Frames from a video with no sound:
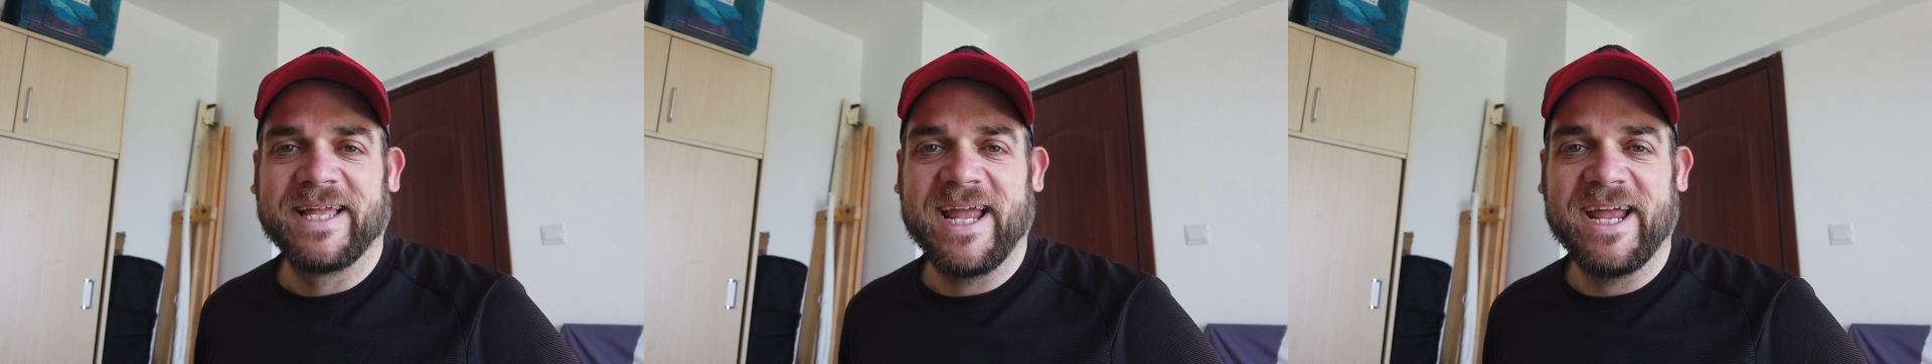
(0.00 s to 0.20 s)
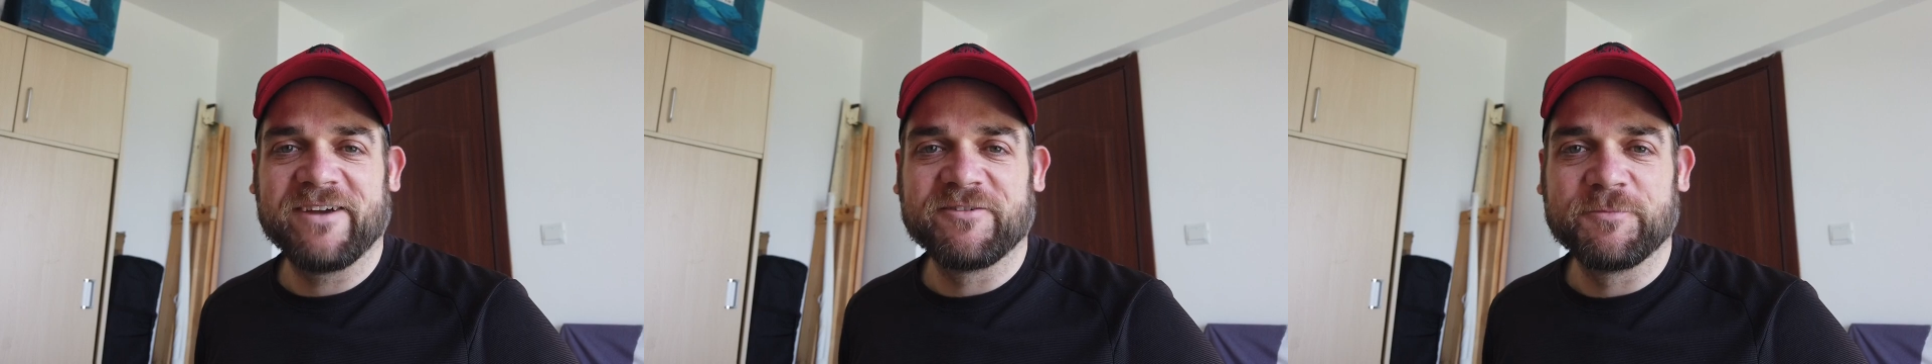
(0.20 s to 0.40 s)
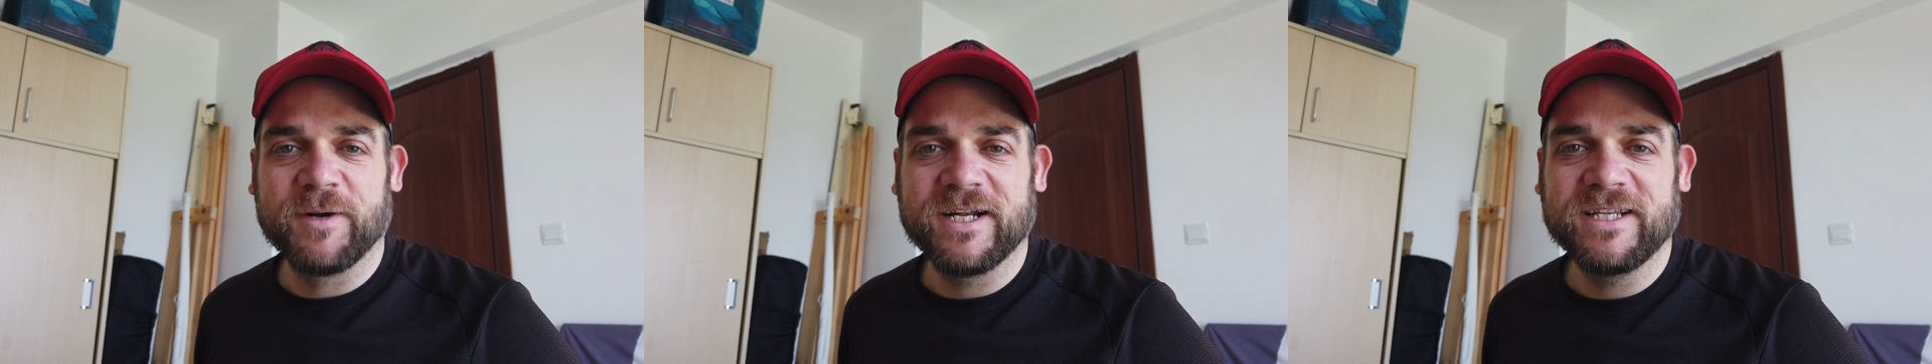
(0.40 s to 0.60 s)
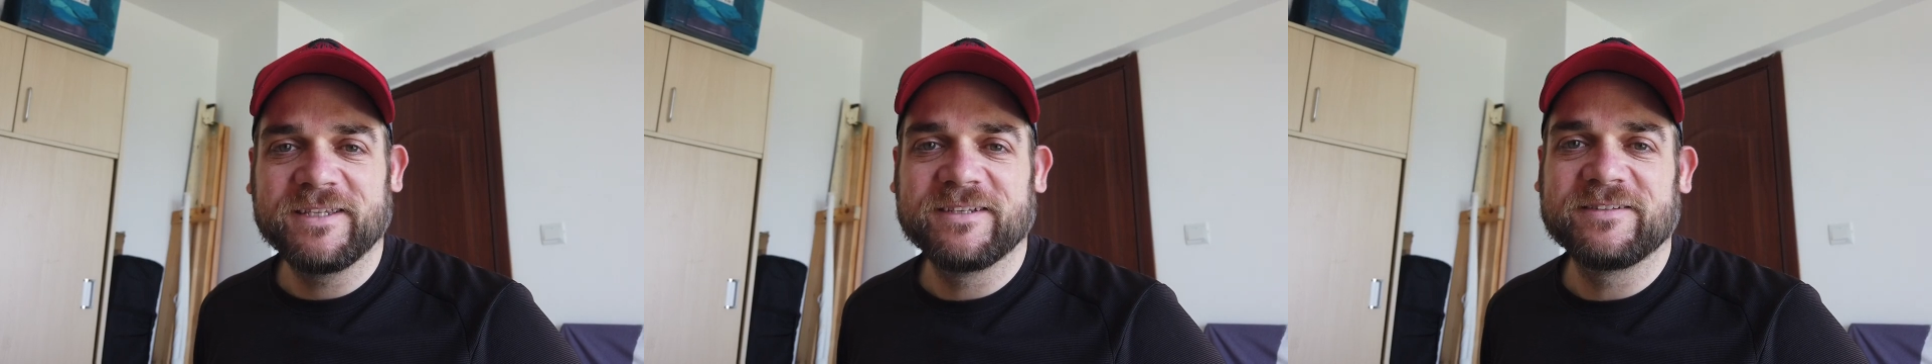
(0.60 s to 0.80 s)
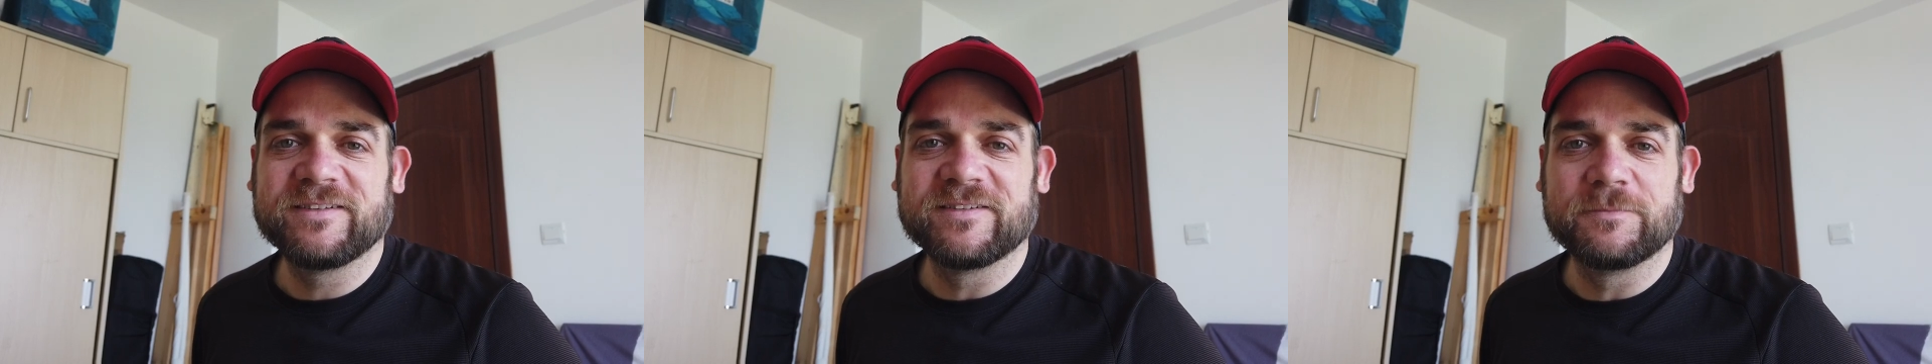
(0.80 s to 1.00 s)
Hey everybody,
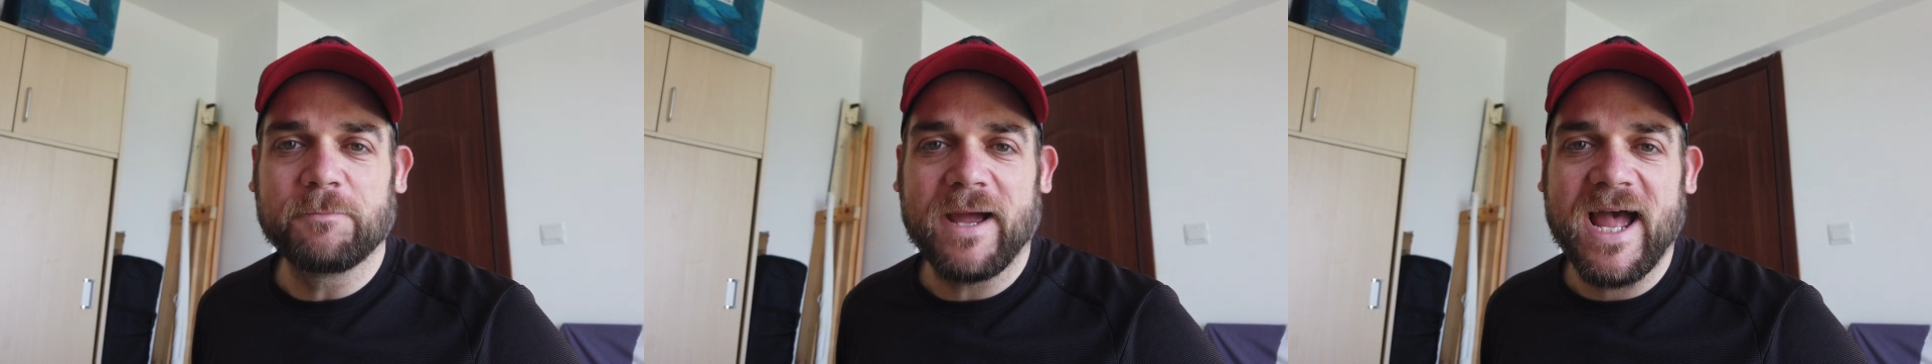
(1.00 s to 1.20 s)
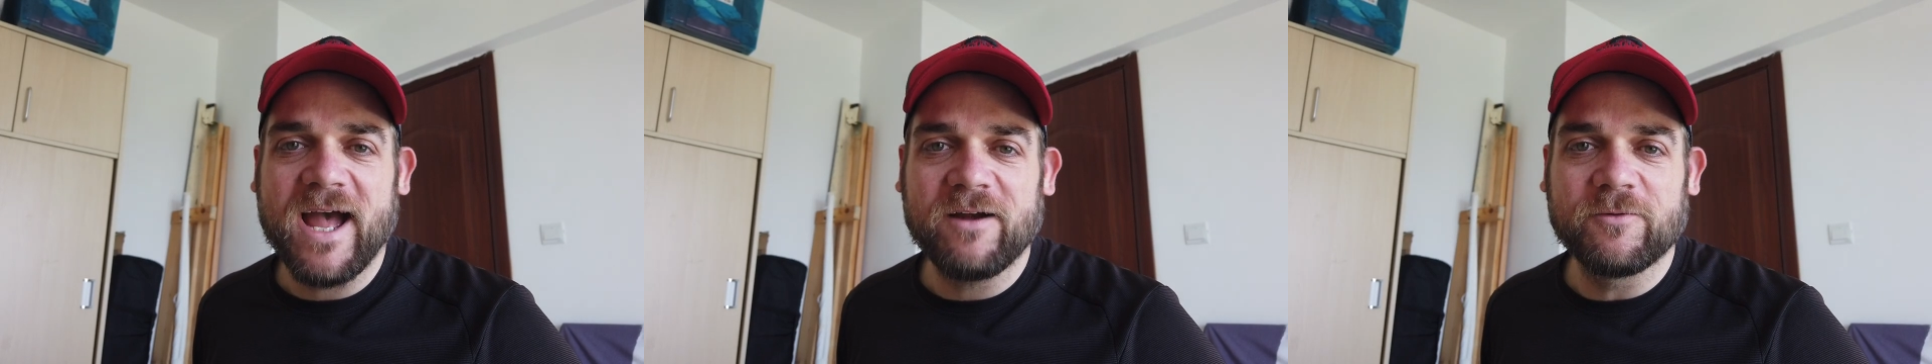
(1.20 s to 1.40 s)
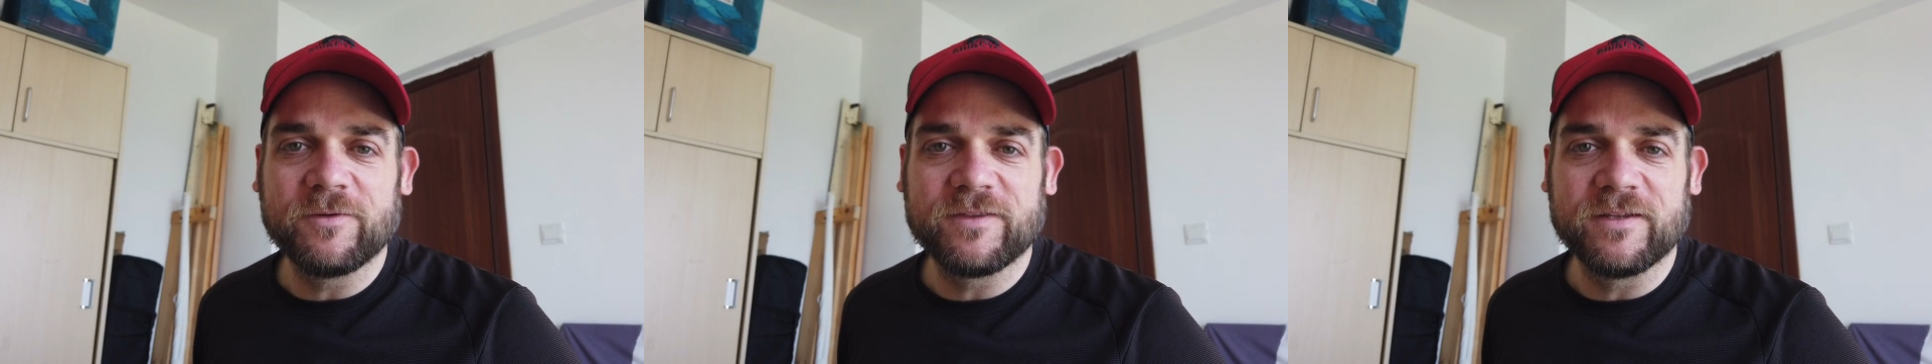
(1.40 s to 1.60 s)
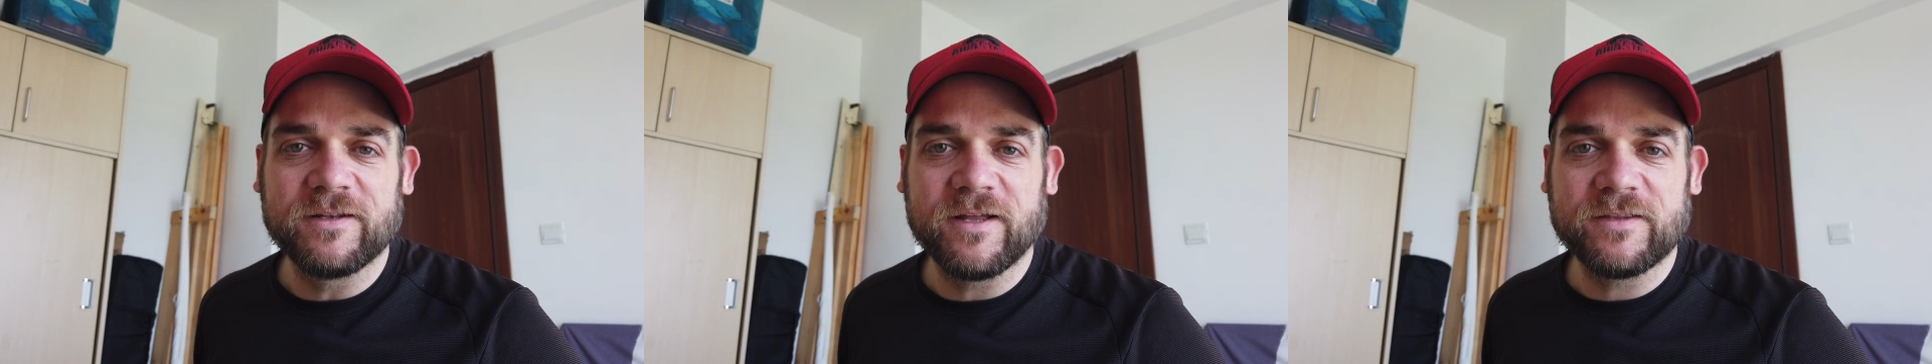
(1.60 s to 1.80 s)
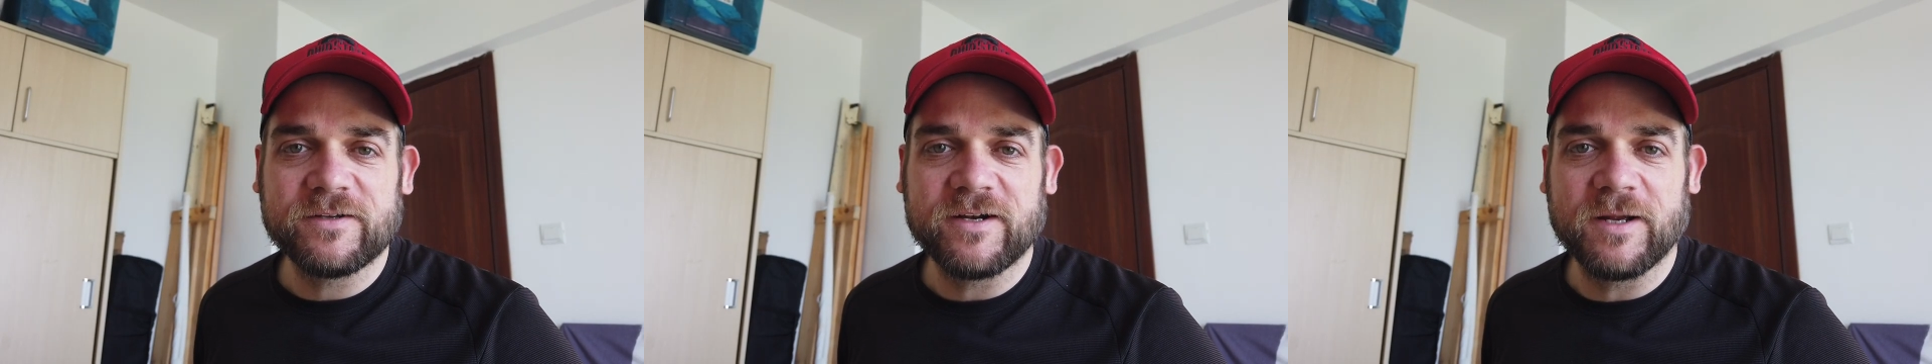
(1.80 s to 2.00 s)
this is Matt with
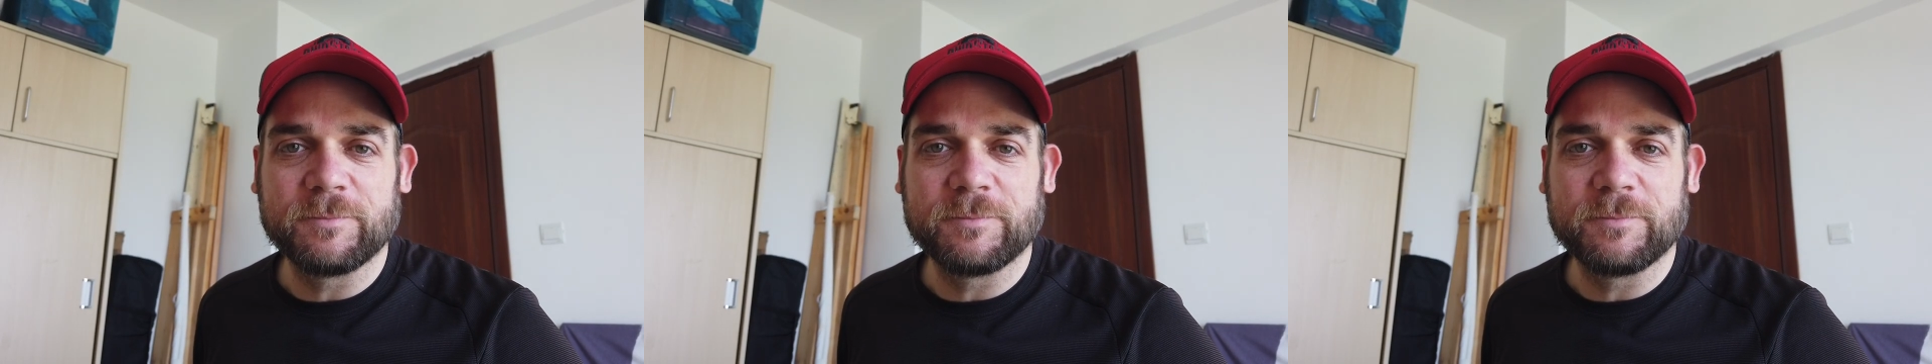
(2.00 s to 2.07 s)
another